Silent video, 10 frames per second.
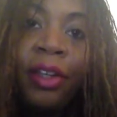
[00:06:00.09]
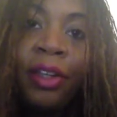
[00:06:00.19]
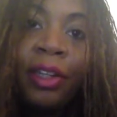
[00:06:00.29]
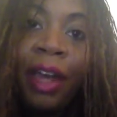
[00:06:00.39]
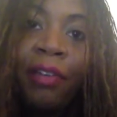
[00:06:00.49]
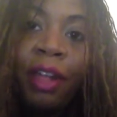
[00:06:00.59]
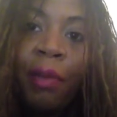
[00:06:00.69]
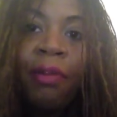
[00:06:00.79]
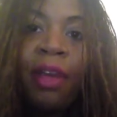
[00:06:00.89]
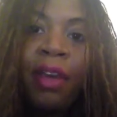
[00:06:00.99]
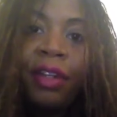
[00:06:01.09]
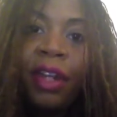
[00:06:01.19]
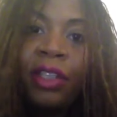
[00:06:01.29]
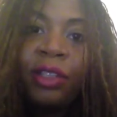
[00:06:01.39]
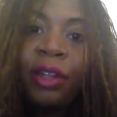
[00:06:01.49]
lifetime of having
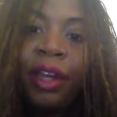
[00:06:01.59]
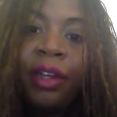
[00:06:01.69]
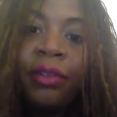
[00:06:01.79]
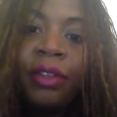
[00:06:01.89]
natural hair.